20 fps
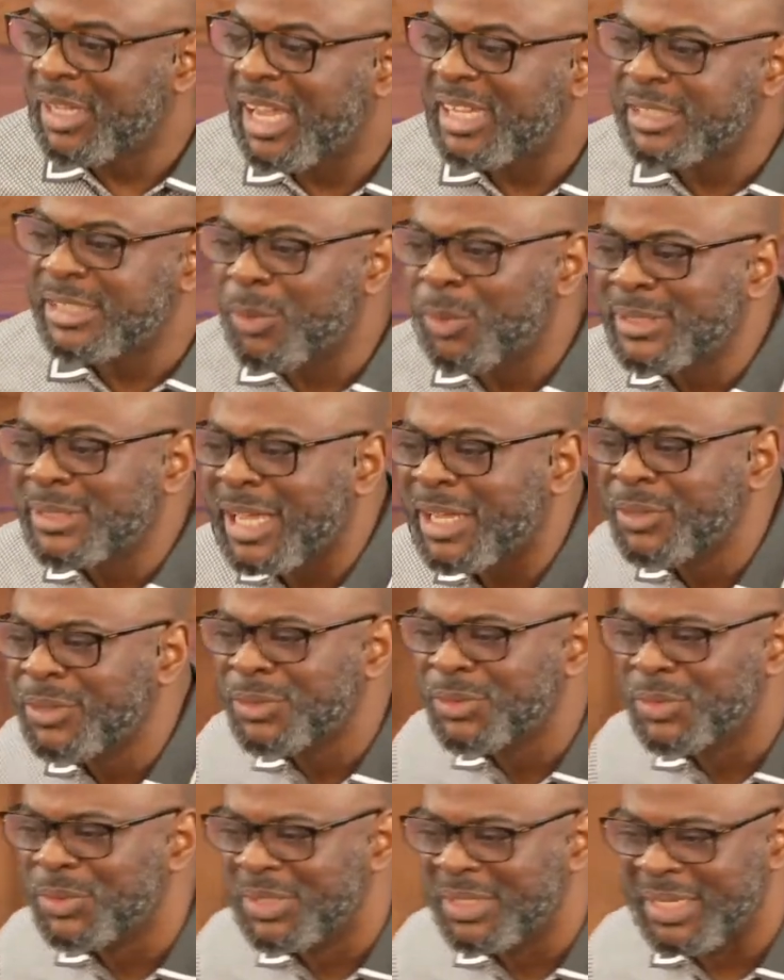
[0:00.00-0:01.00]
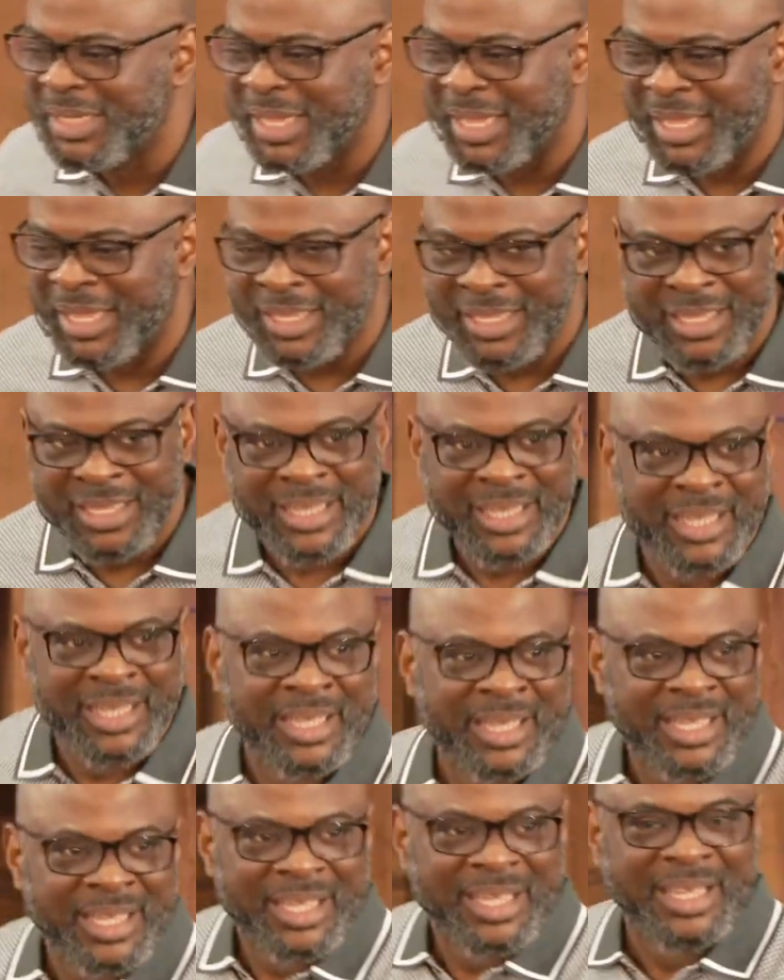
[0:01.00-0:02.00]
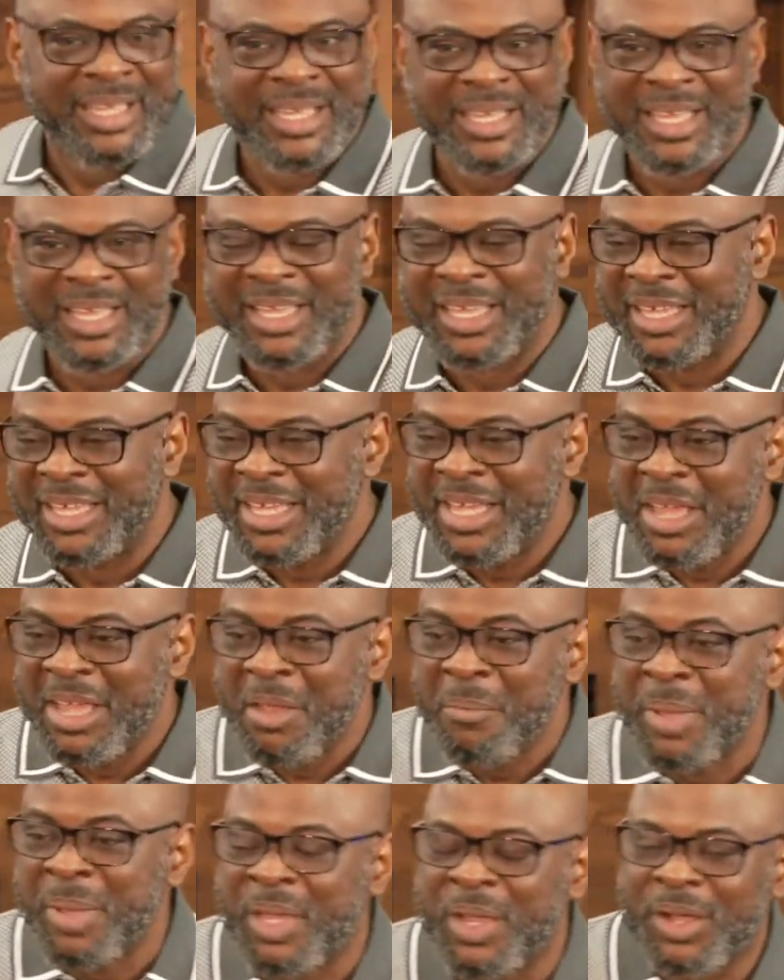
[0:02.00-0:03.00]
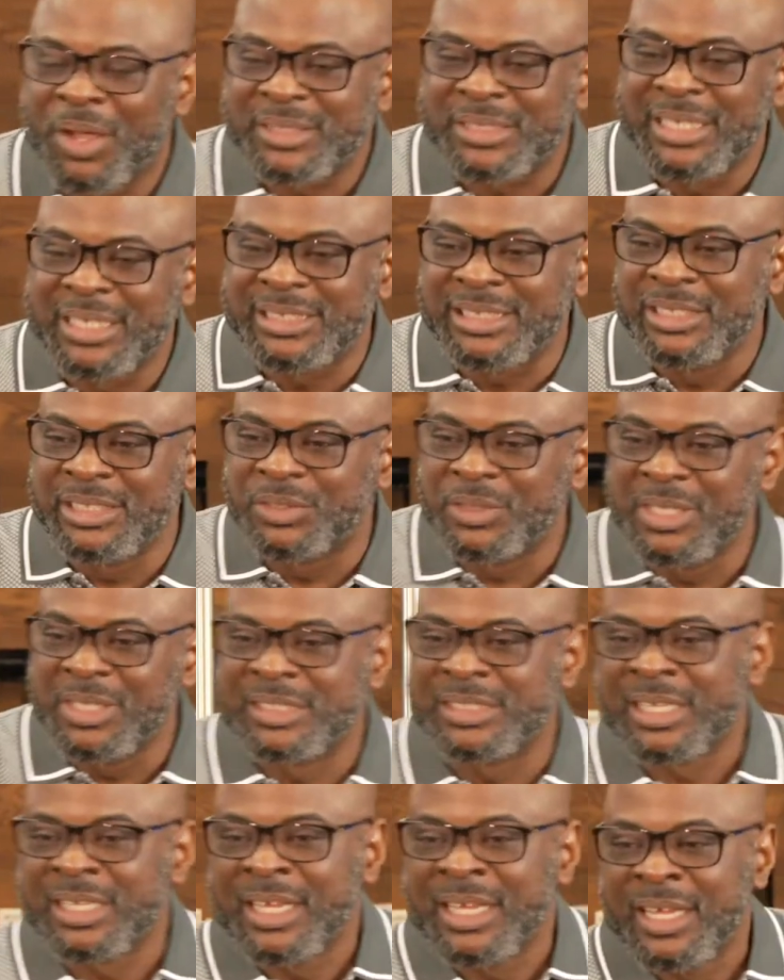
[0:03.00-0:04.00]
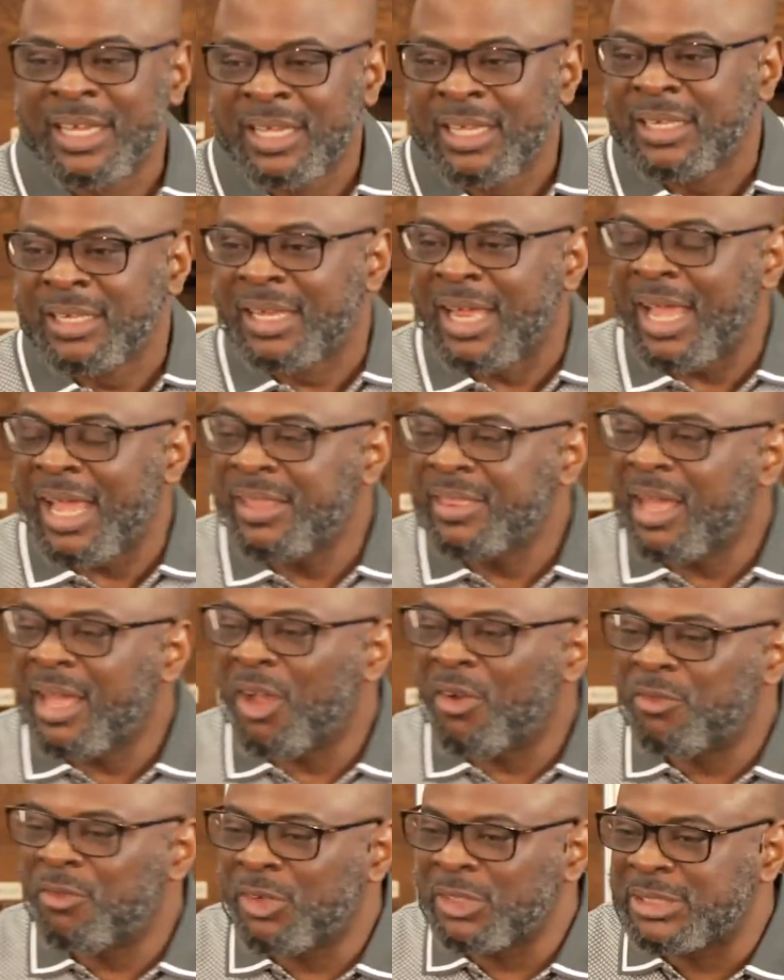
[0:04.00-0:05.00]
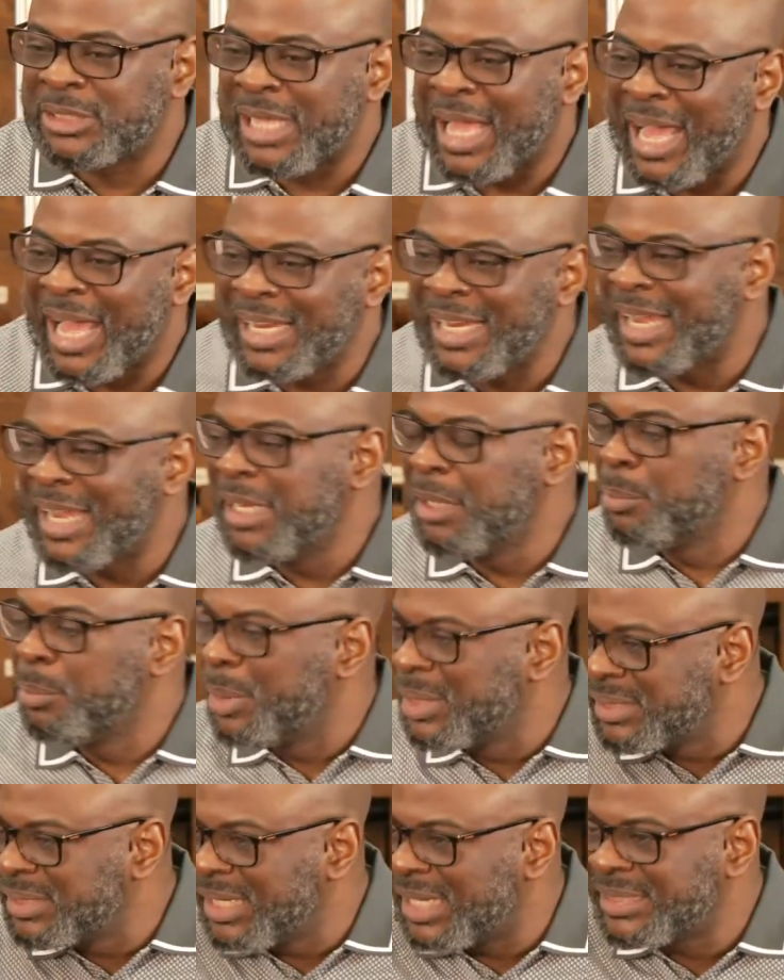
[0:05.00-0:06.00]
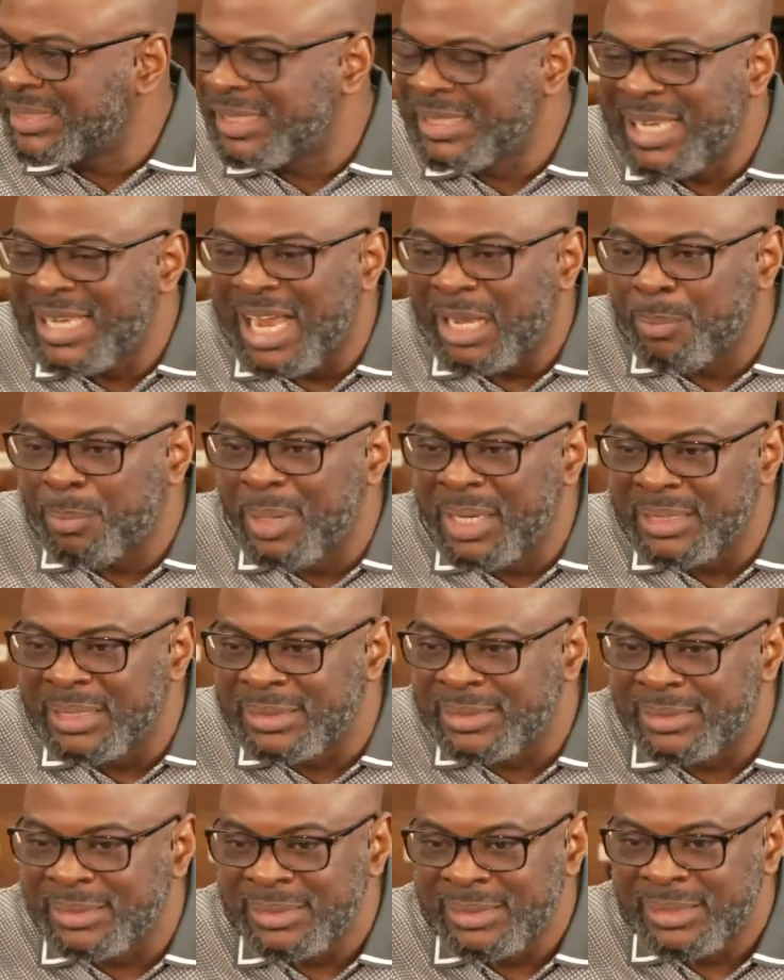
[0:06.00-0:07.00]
He said, what are you doing here? Because listen to this. Neither of us had any business in that place.